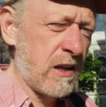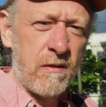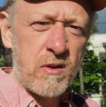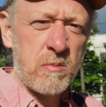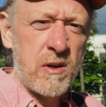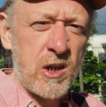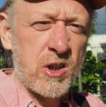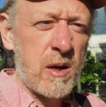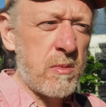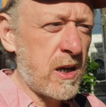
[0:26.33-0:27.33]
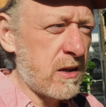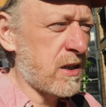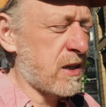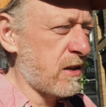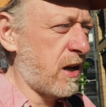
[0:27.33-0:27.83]
Lovely to meet you, Jamie,
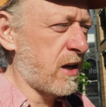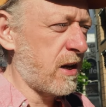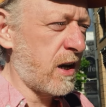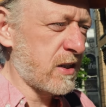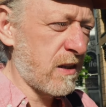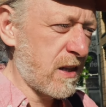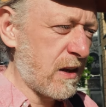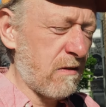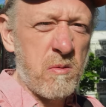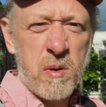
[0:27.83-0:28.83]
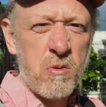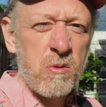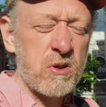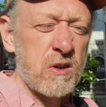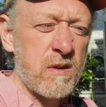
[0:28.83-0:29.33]
and like I like to think of the people that
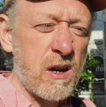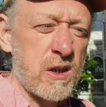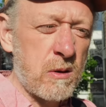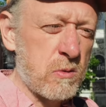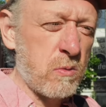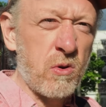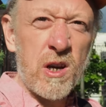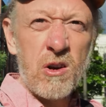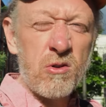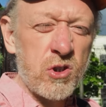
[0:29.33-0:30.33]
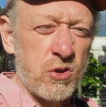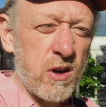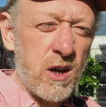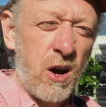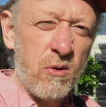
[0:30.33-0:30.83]
watch these videos, he was walking along the
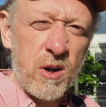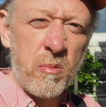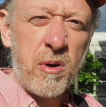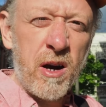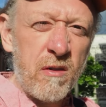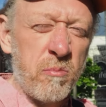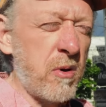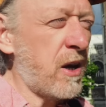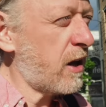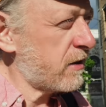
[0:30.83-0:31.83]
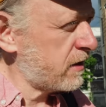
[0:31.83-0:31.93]
street holding a pint of beer.